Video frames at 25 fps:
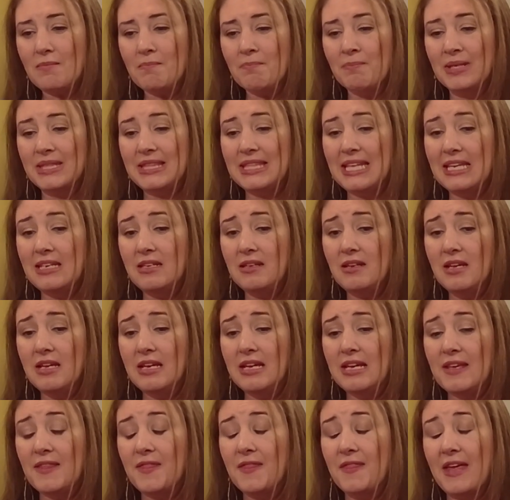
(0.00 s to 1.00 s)
But then
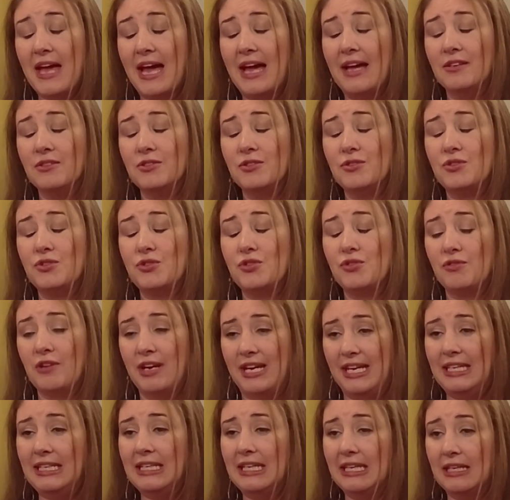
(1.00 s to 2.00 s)
that
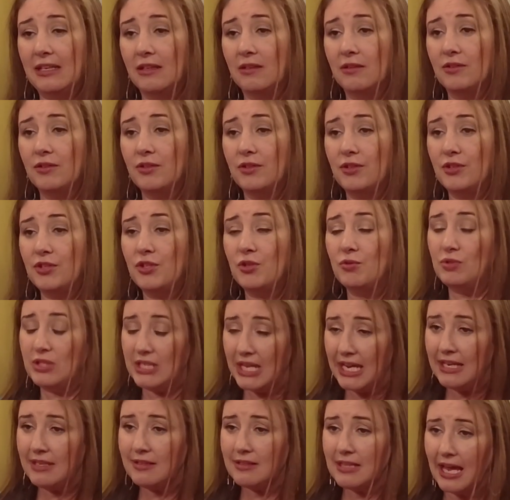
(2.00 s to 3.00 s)
training, you
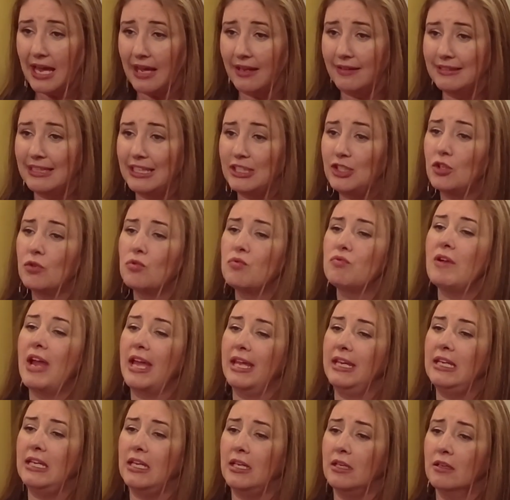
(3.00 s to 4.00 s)
take that and then you're
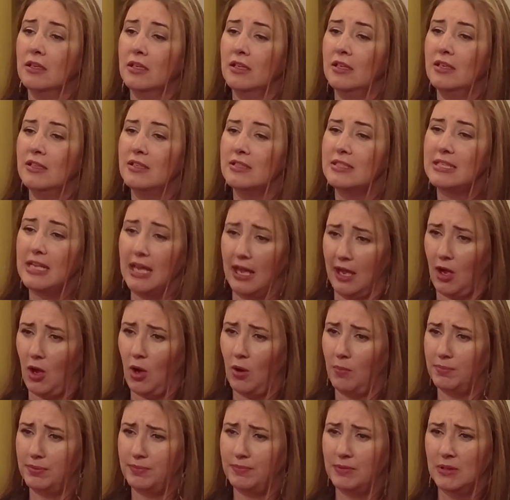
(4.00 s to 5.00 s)
ready to
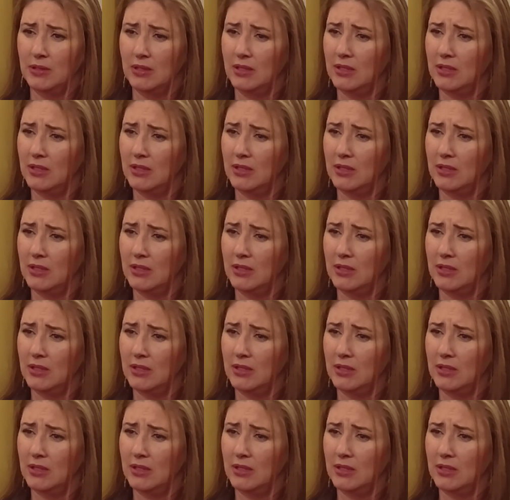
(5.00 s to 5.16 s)
help